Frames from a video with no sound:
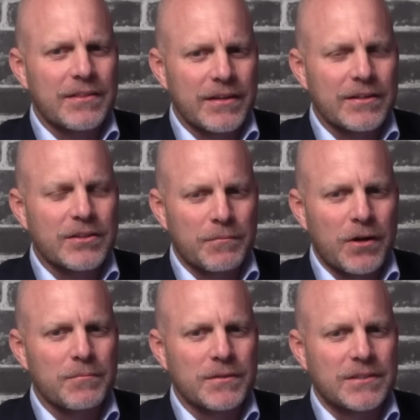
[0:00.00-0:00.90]
at the
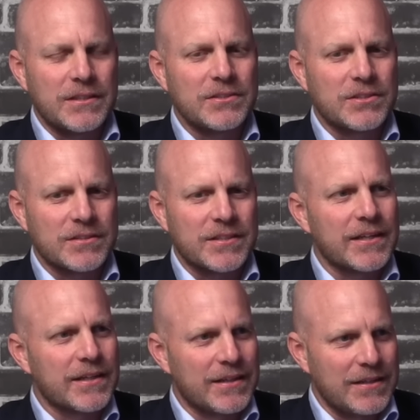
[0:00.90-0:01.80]
moment he's just
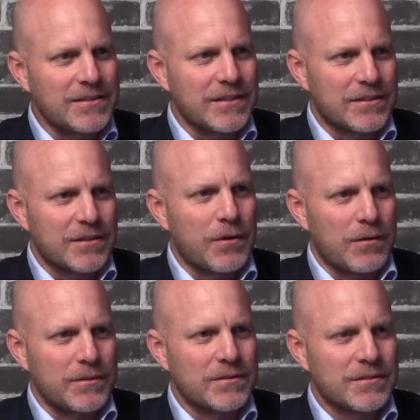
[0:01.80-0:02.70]
taking it easy at the
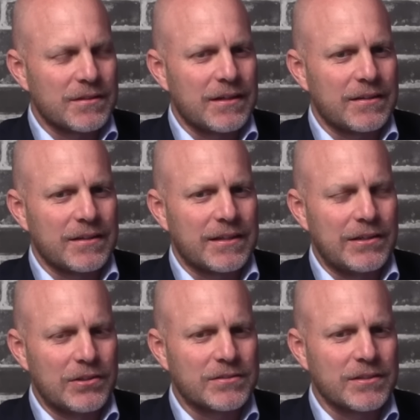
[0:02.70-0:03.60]
moment. I think
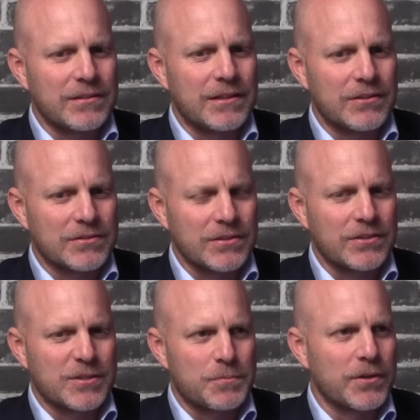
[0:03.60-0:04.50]
he looked in
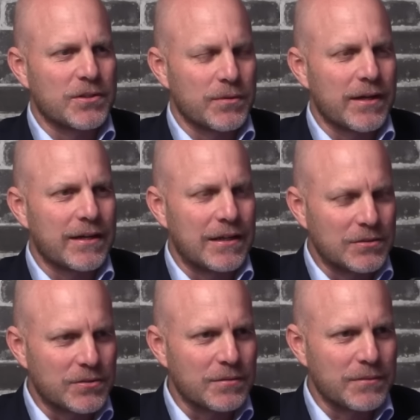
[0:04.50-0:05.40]
good spirits when I had
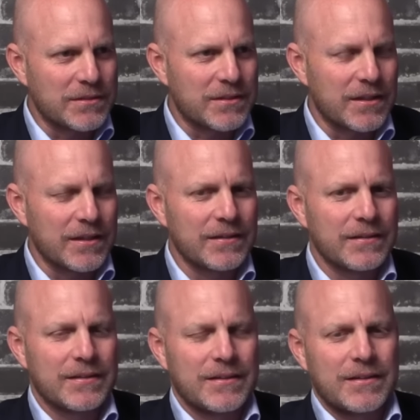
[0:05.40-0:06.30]
lunch with him yesterday,
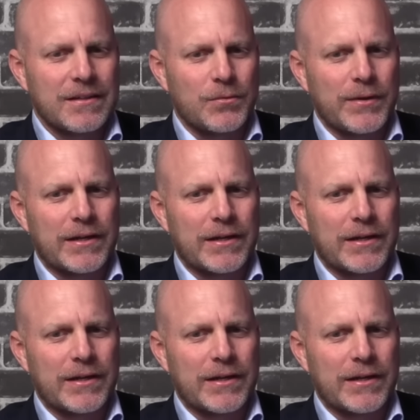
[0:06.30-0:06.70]
and we